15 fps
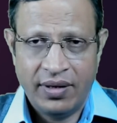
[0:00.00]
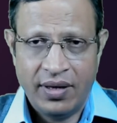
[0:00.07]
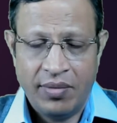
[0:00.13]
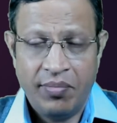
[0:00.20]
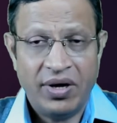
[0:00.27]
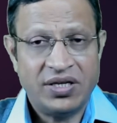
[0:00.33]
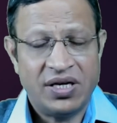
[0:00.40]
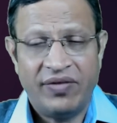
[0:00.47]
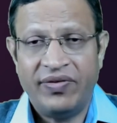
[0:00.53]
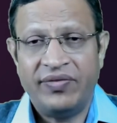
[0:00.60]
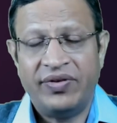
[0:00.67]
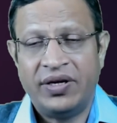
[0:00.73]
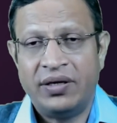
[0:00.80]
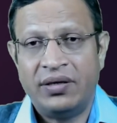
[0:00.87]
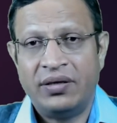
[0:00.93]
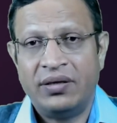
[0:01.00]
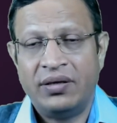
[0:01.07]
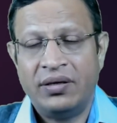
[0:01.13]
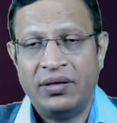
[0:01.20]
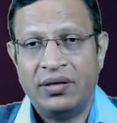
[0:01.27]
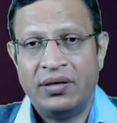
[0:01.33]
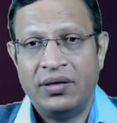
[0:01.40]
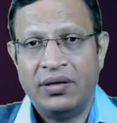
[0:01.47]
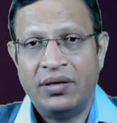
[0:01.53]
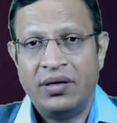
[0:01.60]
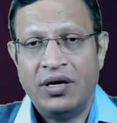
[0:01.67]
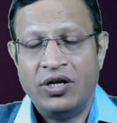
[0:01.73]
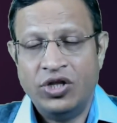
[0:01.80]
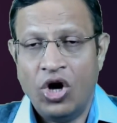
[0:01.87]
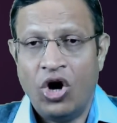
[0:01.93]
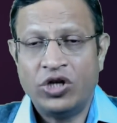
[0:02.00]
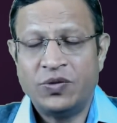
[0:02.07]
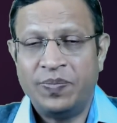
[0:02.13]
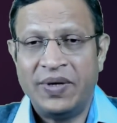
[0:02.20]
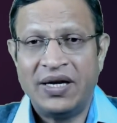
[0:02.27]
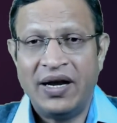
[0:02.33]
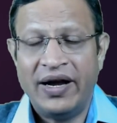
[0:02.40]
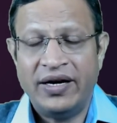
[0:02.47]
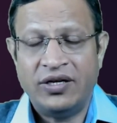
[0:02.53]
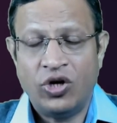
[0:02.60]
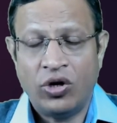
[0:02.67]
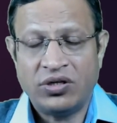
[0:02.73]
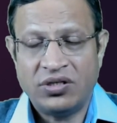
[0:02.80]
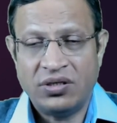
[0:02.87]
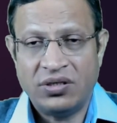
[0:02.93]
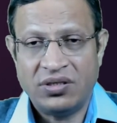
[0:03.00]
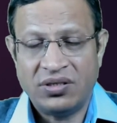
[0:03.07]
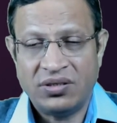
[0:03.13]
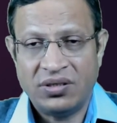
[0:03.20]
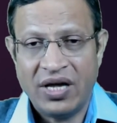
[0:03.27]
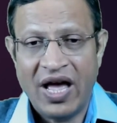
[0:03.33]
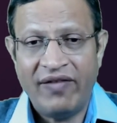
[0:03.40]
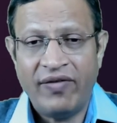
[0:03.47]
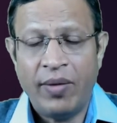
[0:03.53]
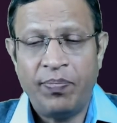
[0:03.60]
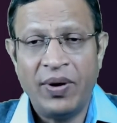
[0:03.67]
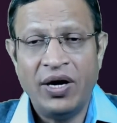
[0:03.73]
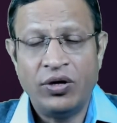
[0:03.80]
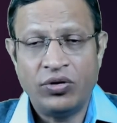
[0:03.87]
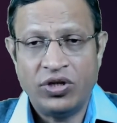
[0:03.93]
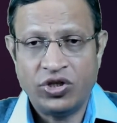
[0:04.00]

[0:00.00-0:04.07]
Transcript: But, however, the hospital and doctors have appealed to the